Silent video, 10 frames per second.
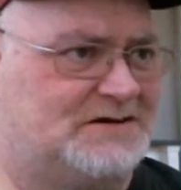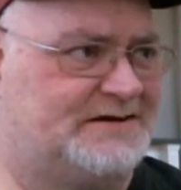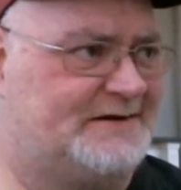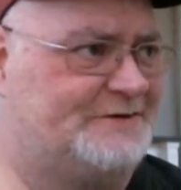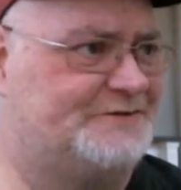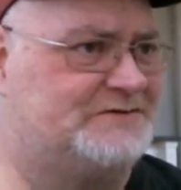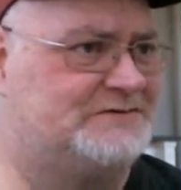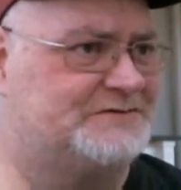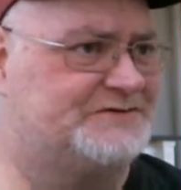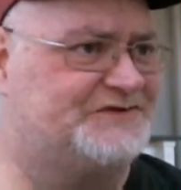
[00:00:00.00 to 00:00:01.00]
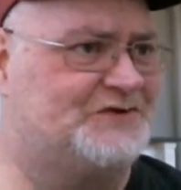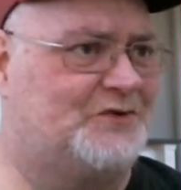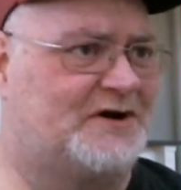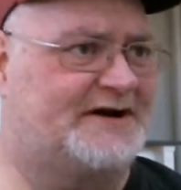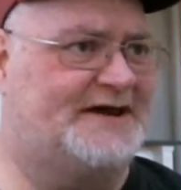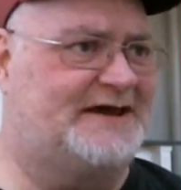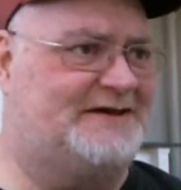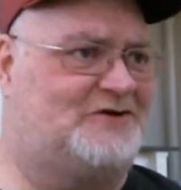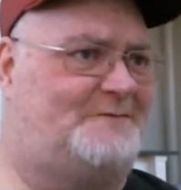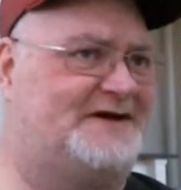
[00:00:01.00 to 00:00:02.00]
we're still working on
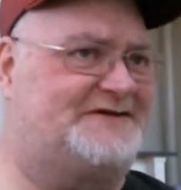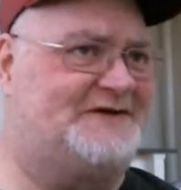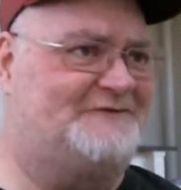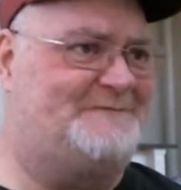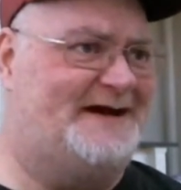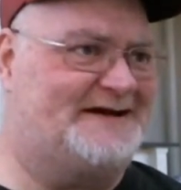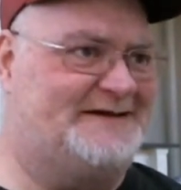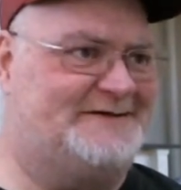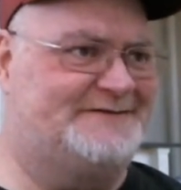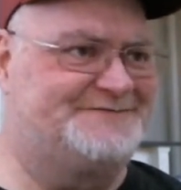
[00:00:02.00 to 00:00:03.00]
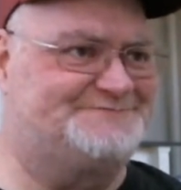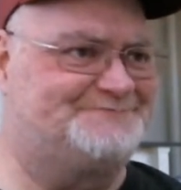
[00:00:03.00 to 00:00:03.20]
getting all my stuff back here.